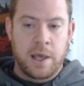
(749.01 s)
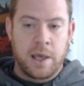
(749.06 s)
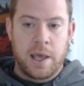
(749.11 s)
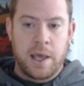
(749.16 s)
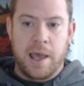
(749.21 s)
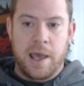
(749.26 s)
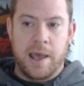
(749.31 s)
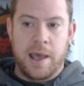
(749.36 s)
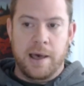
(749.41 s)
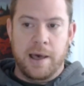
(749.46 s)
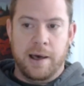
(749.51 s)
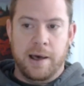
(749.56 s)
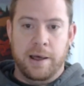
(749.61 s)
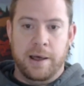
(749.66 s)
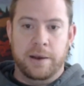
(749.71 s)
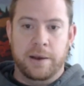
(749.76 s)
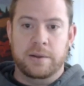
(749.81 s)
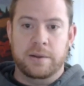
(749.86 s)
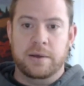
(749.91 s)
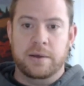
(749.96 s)

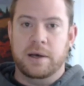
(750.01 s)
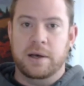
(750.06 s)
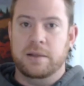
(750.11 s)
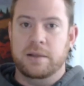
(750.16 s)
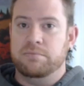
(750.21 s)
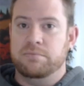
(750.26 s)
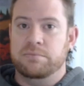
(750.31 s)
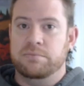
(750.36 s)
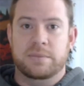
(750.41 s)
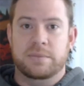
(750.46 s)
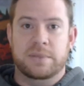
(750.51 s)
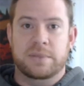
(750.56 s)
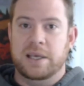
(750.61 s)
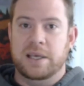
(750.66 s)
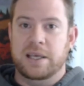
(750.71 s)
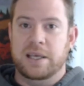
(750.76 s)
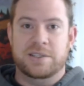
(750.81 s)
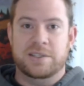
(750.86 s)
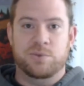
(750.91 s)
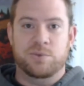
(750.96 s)
And
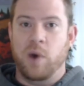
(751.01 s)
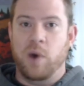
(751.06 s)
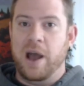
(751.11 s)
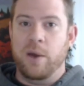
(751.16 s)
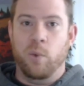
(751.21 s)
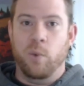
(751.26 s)
why